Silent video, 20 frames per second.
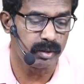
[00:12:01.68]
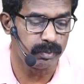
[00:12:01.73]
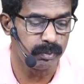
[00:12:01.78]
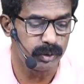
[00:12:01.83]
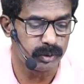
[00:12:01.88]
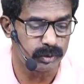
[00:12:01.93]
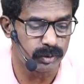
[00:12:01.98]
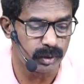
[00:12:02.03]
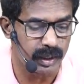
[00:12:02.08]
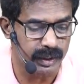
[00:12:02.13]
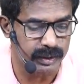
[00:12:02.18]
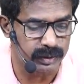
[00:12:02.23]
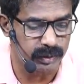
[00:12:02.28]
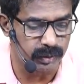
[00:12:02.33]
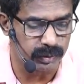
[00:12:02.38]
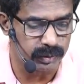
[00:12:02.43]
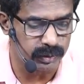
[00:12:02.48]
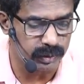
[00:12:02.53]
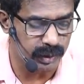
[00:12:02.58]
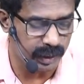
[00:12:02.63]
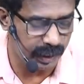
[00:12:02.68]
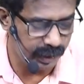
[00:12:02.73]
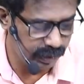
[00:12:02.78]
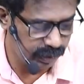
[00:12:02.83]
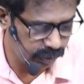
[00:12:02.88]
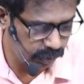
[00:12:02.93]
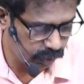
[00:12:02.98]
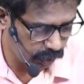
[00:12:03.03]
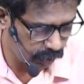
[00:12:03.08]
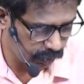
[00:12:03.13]
mutually exclusive, right?
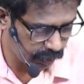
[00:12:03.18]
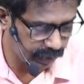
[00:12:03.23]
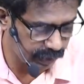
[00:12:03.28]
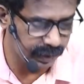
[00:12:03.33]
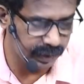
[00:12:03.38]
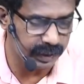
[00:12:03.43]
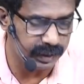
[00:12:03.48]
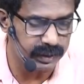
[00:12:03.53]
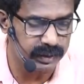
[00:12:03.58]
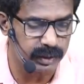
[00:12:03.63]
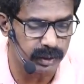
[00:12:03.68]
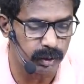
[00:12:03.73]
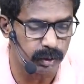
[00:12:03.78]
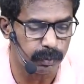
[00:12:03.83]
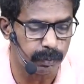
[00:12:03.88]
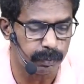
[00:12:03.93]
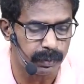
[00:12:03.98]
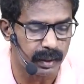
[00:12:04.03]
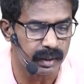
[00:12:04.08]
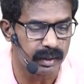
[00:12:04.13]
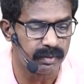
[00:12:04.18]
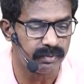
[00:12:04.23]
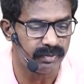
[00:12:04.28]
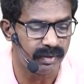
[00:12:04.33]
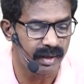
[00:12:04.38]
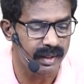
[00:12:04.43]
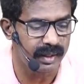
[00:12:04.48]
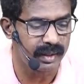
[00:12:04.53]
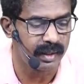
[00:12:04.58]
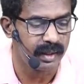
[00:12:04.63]
So you are getting
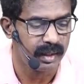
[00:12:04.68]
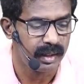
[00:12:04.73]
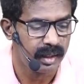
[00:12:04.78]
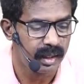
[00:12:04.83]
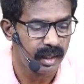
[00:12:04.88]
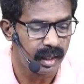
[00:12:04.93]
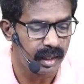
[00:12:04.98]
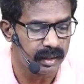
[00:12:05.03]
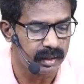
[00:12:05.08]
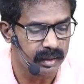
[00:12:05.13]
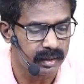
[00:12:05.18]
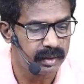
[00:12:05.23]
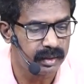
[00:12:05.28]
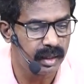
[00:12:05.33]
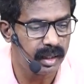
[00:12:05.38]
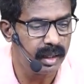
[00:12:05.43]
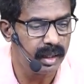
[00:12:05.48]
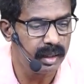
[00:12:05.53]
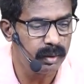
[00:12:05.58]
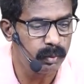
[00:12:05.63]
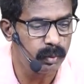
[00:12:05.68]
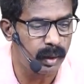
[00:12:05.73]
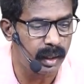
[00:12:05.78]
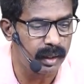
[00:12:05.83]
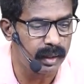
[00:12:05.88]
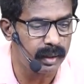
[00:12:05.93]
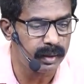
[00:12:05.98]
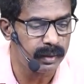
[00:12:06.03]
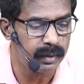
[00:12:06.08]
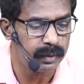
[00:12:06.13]
0.5. And the third
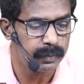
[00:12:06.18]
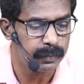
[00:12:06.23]
one,